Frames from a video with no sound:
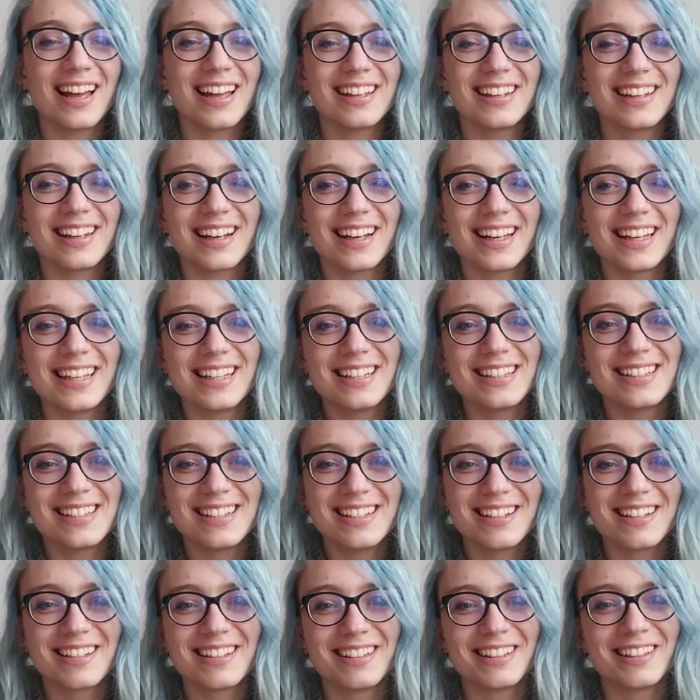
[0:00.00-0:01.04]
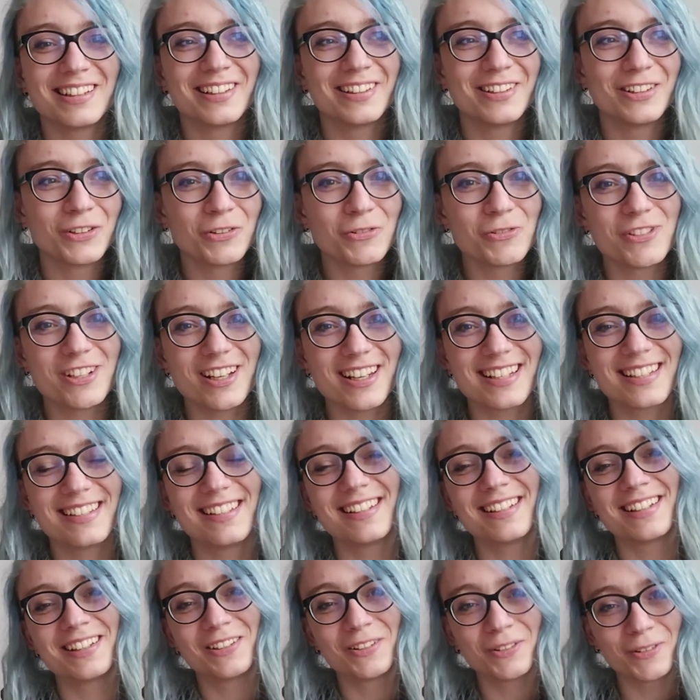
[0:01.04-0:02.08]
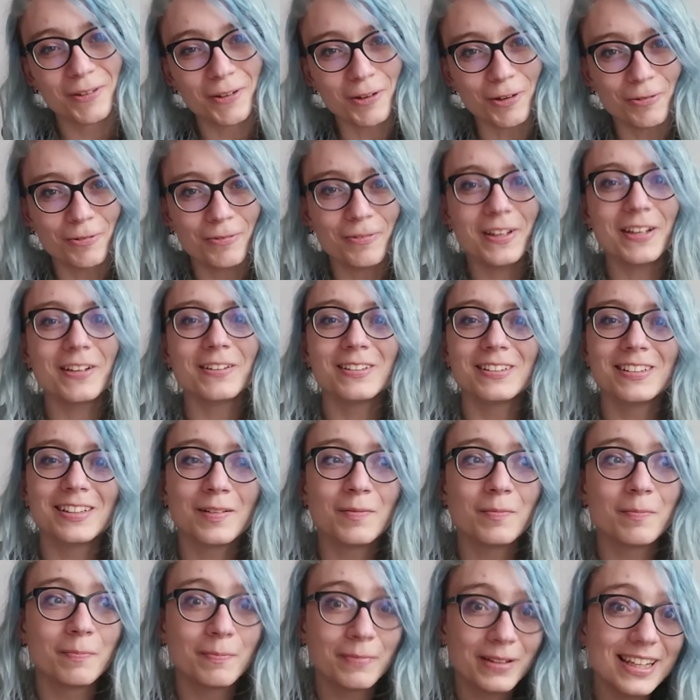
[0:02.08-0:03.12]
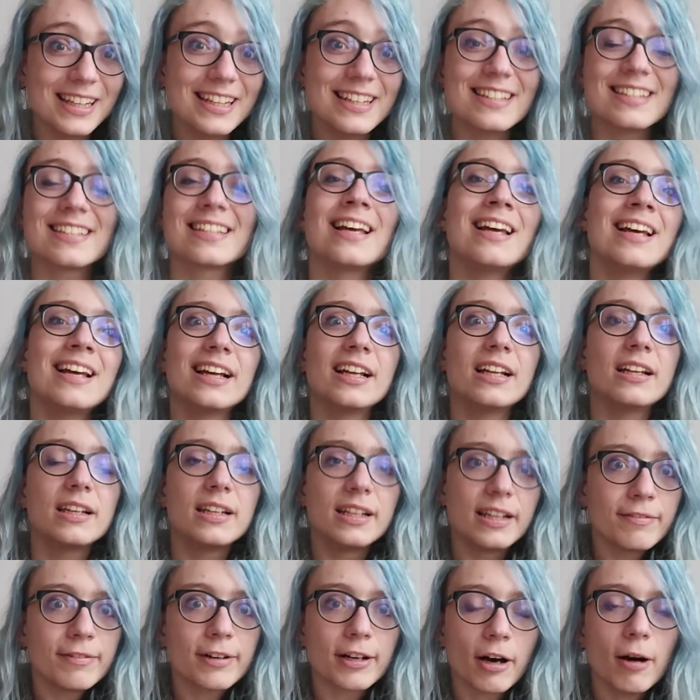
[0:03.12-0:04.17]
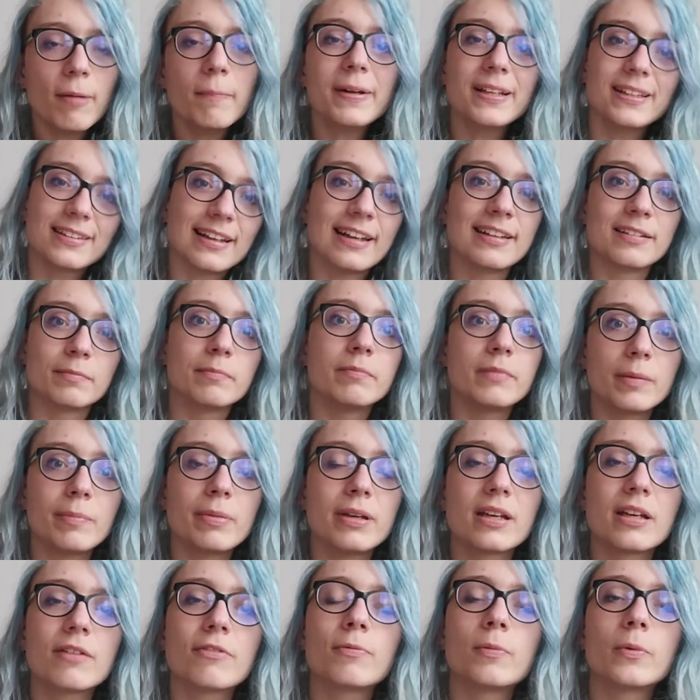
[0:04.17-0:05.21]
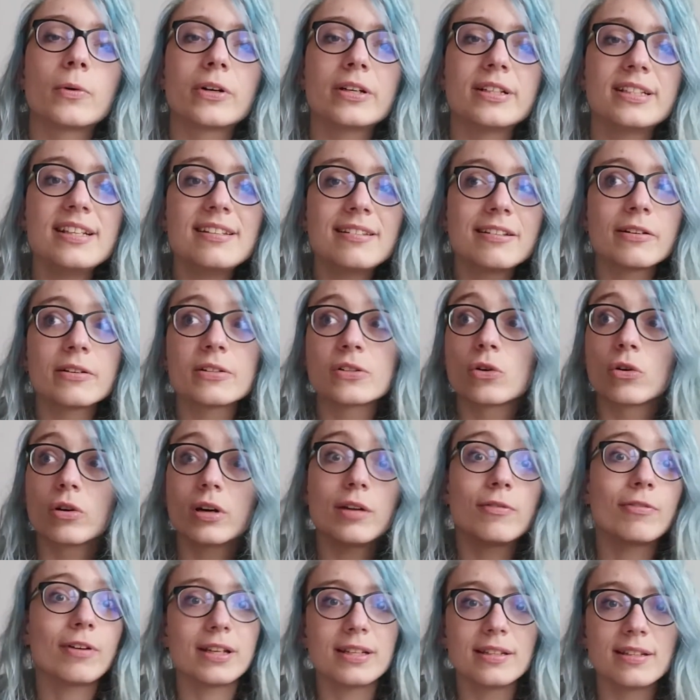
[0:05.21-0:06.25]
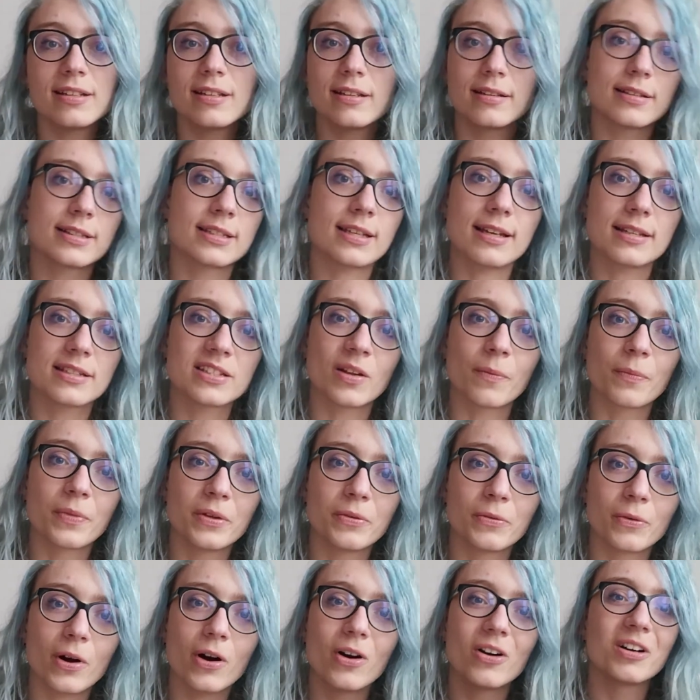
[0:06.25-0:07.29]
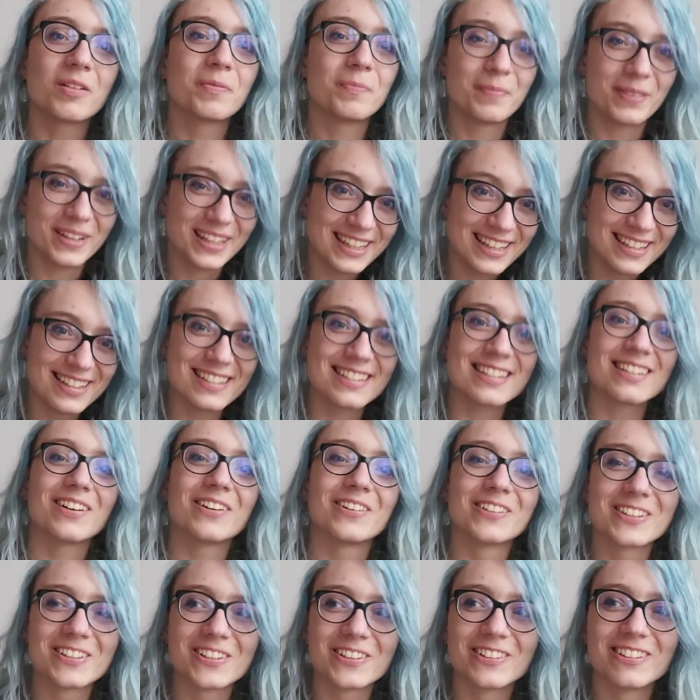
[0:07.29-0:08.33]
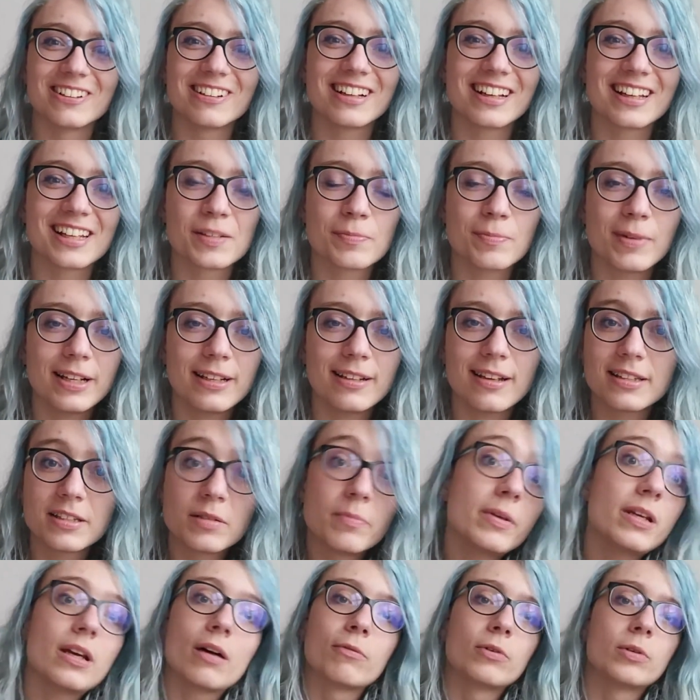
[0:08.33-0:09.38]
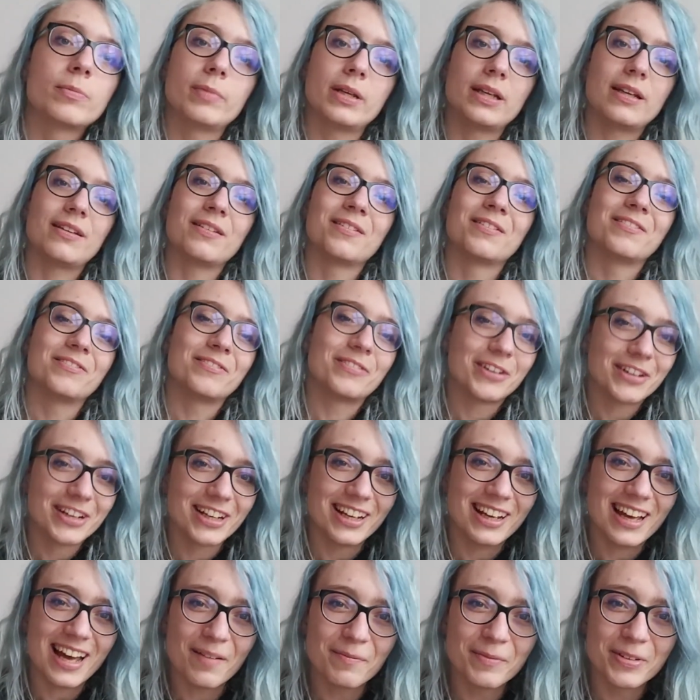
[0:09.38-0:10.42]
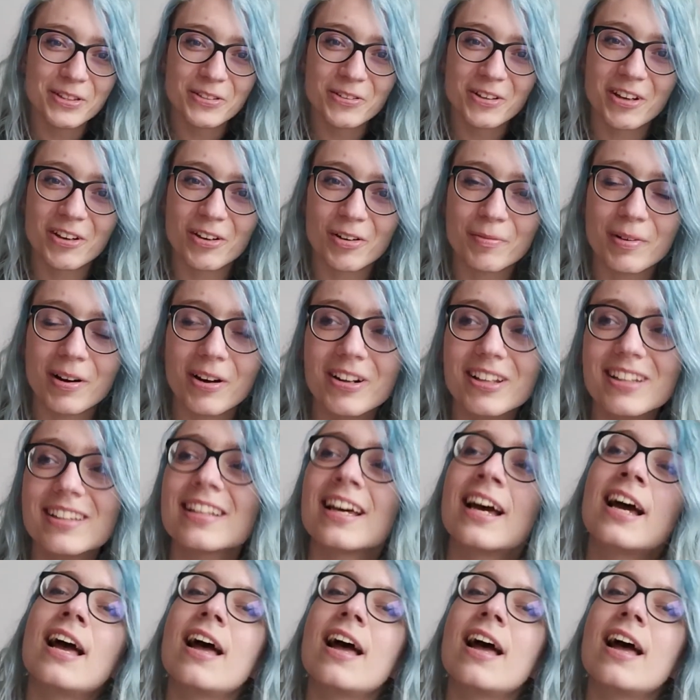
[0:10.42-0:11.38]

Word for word: and I didn't do justice to your field, please leave a comment and maybe give more details. Or if I did, said something wrong, please also explain that to me. I would be very happy to hear about it.